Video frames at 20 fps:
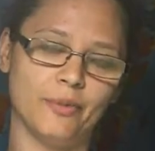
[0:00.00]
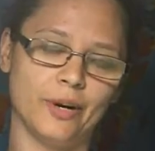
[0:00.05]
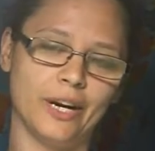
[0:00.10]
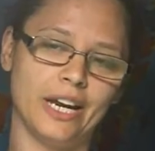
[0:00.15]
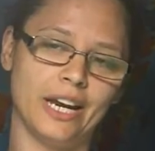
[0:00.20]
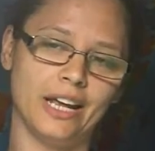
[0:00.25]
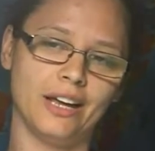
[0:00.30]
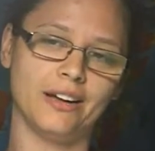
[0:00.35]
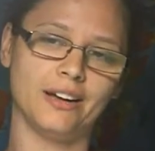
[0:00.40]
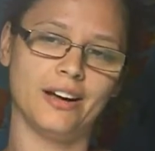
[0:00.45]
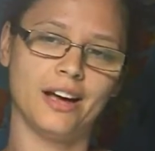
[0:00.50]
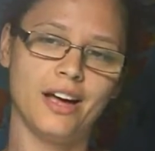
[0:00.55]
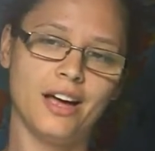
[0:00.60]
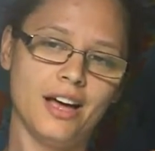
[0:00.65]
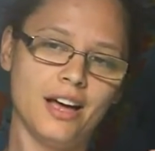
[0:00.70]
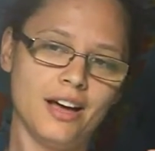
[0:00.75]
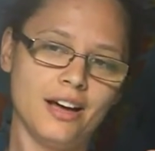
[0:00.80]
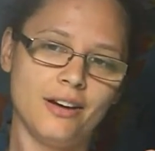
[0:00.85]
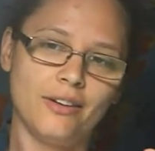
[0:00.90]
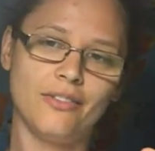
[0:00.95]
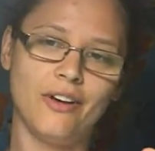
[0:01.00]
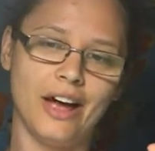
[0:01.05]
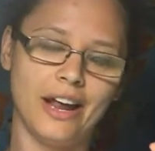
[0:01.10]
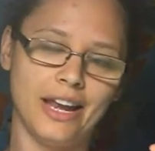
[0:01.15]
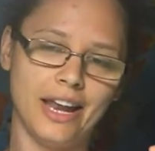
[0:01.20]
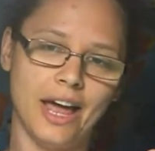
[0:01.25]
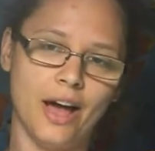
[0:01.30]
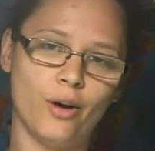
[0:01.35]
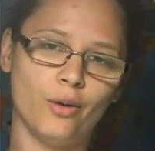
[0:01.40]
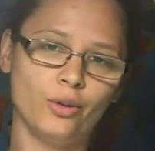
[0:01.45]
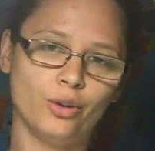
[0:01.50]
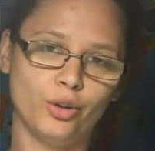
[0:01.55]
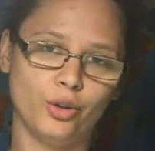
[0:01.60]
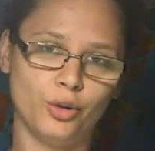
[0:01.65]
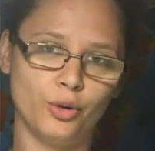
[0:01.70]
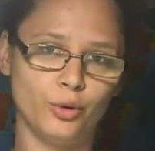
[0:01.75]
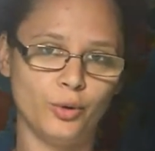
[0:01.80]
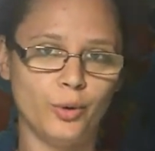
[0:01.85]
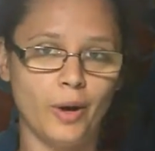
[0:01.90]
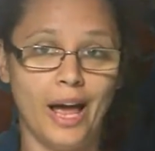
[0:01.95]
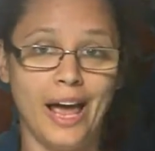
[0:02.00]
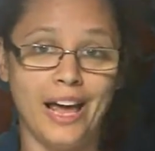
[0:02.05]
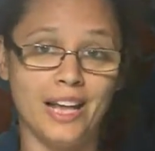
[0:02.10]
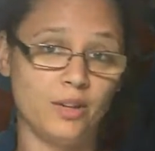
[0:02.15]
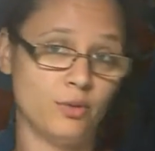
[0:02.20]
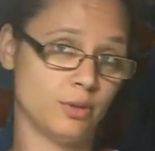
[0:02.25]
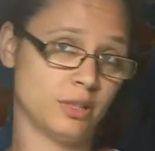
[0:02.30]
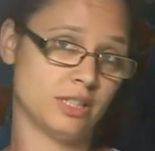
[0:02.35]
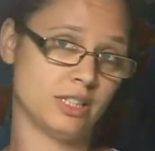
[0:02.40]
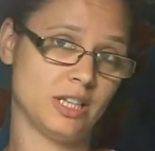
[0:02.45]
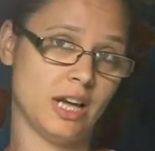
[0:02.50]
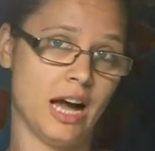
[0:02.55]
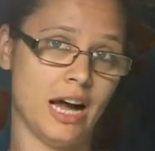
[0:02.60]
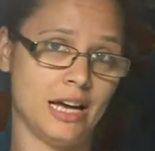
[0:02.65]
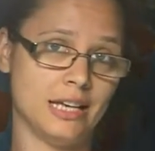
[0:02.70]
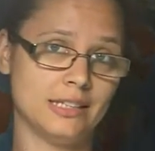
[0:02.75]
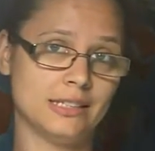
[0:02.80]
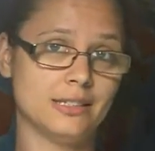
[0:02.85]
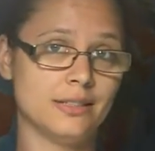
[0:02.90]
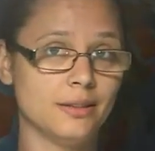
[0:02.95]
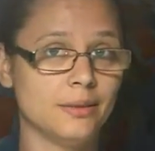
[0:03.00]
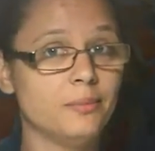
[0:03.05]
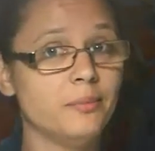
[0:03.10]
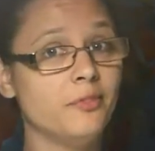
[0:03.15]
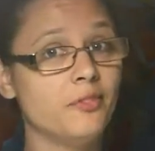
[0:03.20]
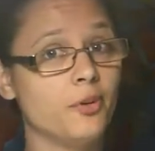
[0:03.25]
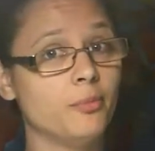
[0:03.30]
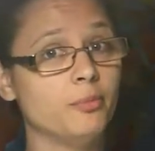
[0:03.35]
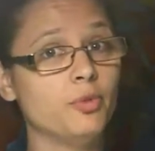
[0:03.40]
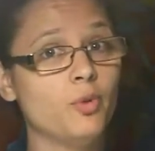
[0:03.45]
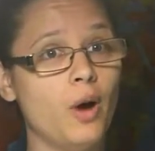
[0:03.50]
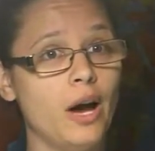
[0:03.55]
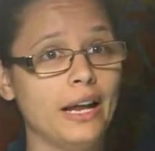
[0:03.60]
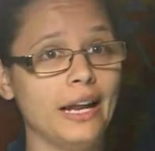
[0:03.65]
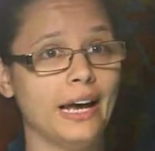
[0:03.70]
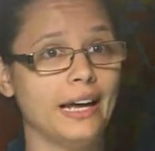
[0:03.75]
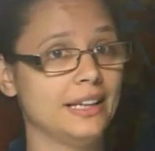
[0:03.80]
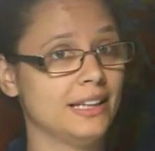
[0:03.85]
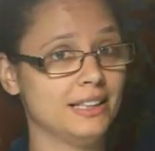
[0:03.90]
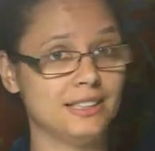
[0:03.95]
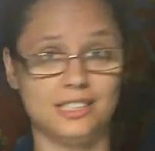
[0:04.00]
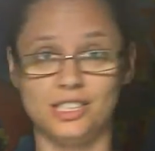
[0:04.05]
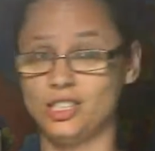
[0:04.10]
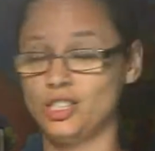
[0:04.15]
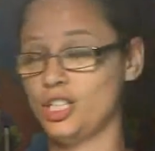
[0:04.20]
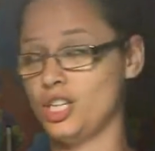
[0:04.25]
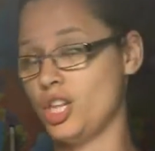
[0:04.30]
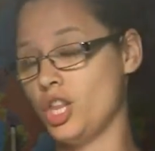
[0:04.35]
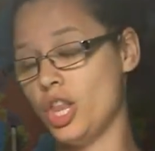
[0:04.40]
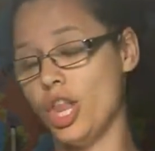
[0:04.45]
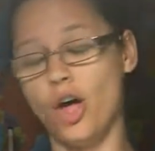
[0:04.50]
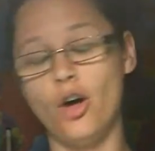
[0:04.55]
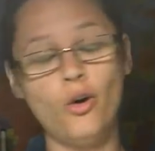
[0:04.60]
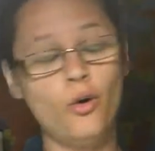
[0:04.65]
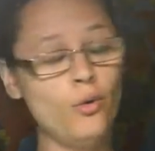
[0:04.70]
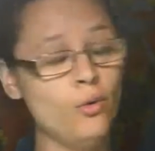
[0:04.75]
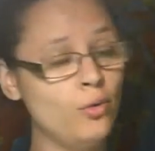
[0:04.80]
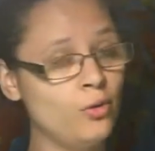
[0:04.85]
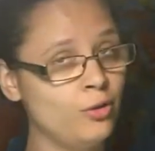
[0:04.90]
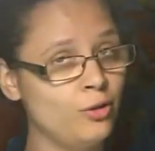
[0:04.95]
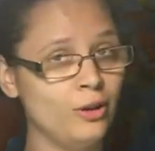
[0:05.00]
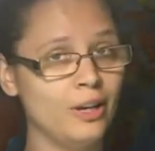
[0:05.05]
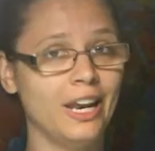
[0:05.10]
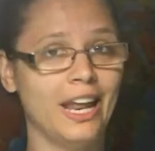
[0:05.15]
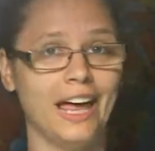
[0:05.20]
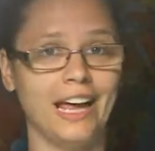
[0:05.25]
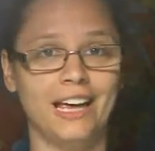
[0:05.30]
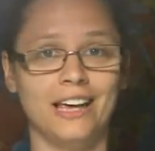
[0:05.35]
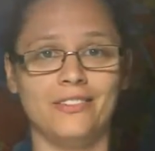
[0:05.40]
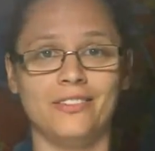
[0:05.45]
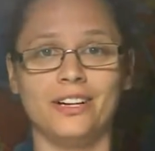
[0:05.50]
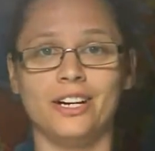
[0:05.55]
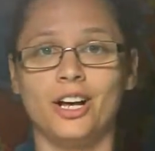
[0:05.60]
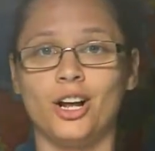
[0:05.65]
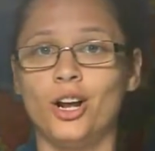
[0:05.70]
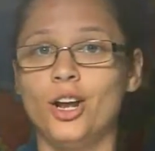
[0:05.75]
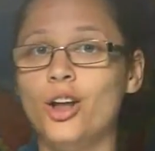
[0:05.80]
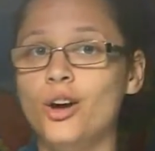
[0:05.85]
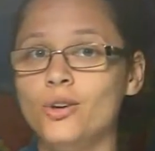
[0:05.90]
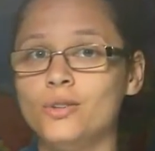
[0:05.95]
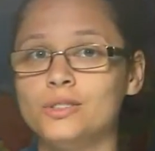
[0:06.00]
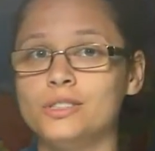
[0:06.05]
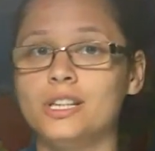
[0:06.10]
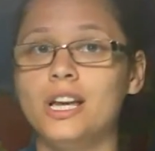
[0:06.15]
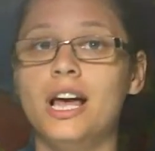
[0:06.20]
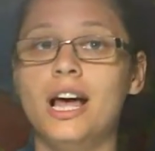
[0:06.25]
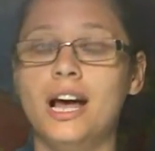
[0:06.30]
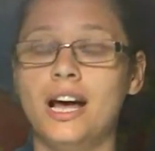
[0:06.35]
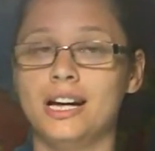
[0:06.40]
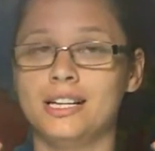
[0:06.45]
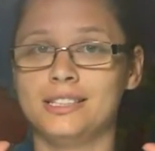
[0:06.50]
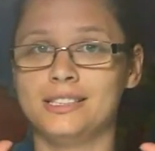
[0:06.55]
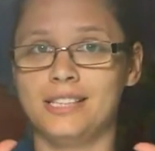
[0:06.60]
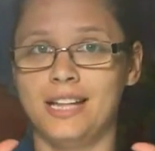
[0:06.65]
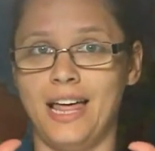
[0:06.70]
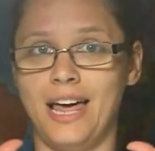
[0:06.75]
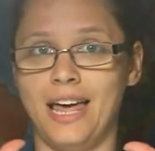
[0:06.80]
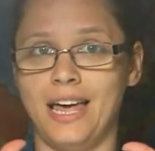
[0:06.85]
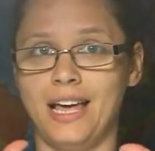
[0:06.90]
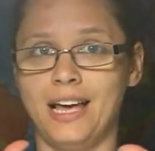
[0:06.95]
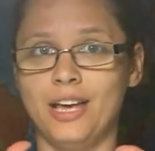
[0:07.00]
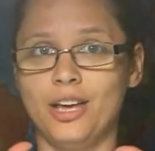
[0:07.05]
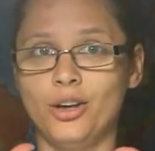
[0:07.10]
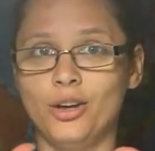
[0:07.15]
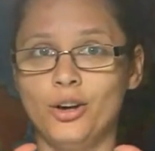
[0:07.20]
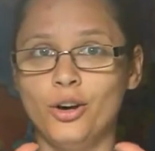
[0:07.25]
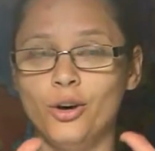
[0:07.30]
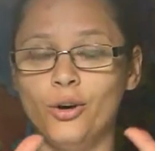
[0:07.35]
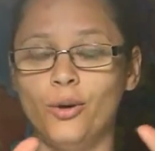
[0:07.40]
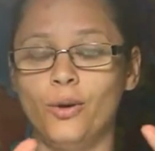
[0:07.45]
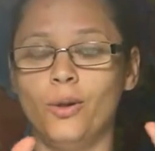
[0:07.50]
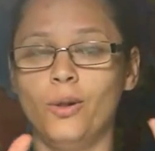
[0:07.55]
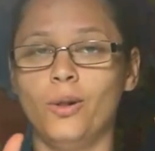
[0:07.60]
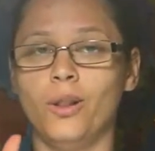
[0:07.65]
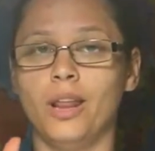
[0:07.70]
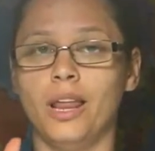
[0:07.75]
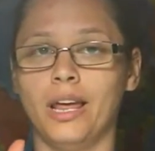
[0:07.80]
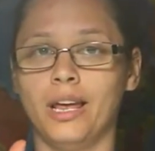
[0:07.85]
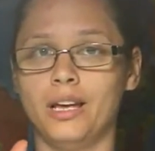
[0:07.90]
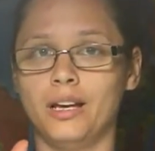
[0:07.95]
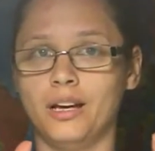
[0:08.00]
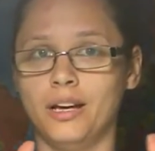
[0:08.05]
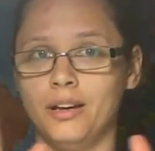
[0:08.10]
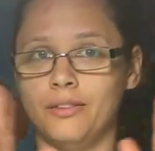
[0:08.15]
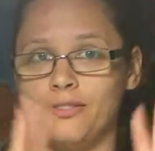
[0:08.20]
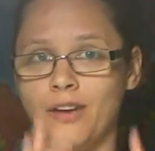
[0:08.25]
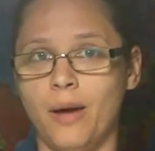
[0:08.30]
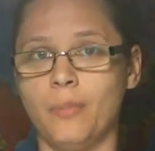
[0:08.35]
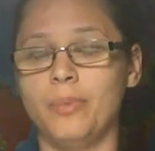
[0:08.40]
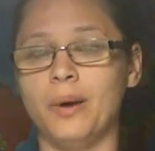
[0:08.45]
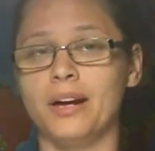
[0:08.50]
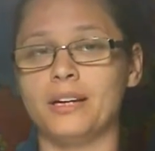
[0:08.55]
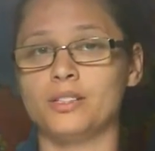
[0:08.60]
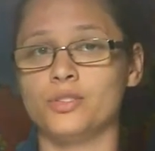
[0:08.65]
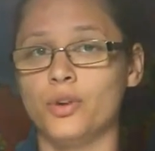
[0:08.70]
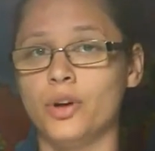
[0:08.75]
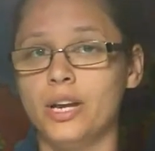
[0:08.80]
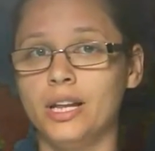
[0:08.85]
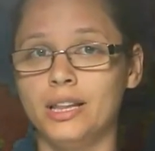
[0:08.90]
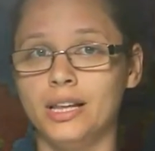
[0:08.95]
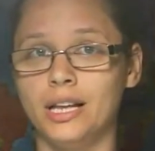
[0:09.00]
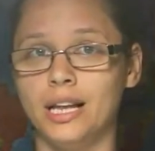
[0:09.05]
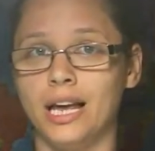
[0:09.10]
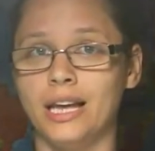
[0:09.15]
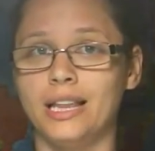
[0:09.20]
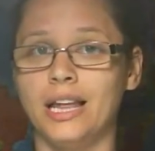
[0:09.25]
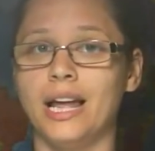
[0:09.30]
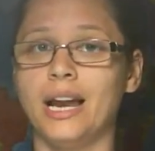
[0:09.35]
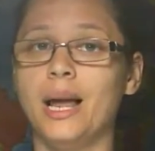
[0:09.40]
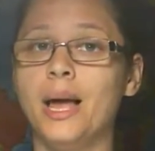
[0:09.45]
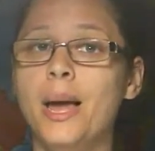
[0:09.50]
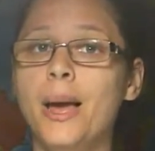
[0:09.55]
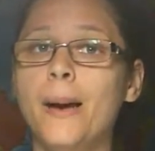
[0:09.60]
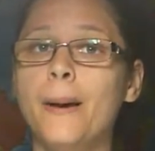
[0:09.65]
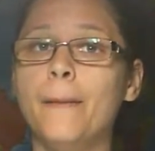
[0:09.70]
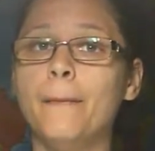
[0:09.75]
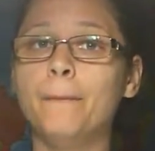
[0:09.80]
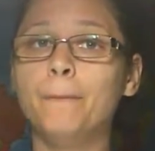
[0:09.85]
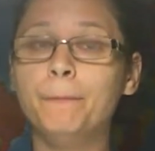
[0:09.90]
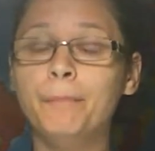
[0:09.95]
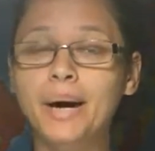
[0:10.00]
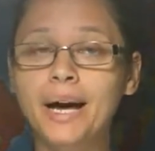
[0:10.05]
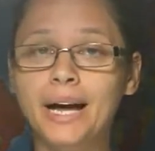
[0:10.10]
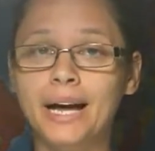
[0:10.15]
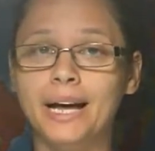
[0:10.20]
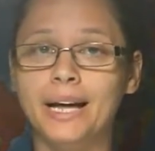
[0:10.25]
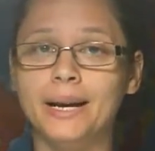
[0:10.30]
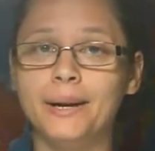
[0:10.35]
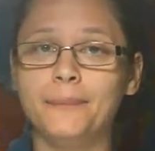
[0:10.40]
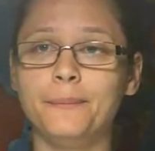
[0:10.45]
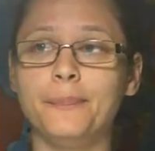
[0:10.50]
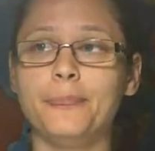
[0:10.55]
reading right now through Edward's eyes from Twilight? It's no like even close as like, you know, like uh, vampires or anything like that, but